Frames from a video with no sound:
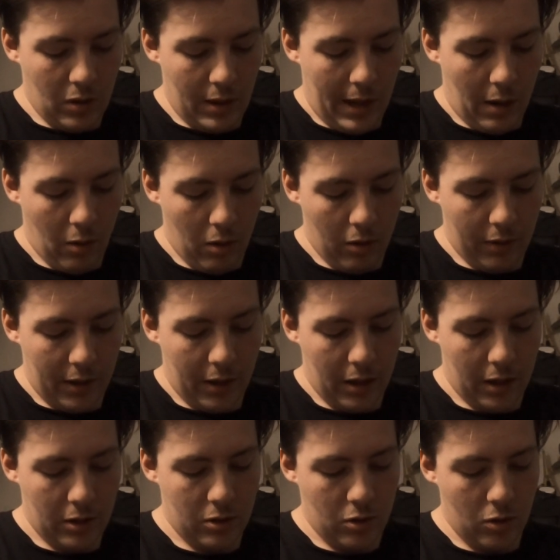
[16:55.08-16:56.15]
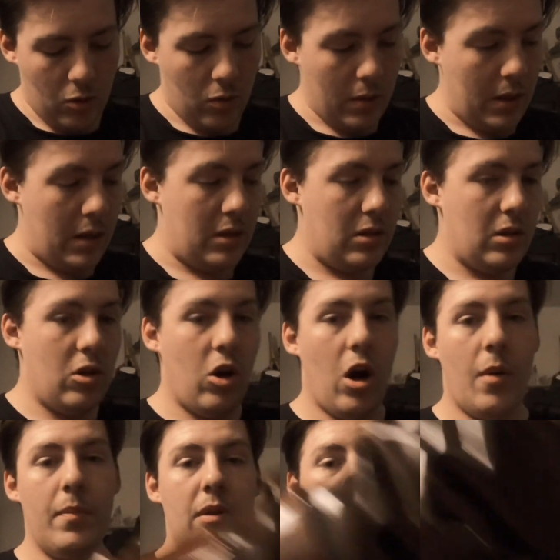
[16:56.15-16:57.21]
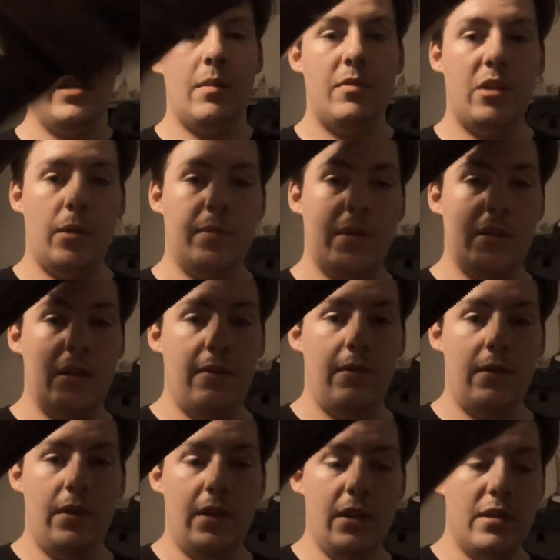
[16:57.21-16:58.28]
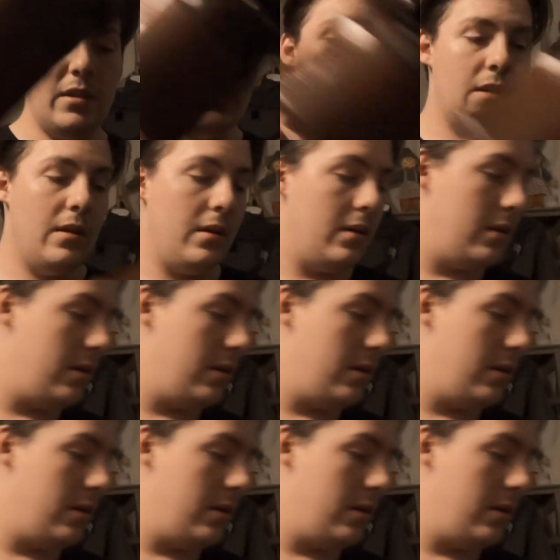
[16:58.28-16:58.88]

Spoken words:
Now all I gotta do is copy the same steps I did for this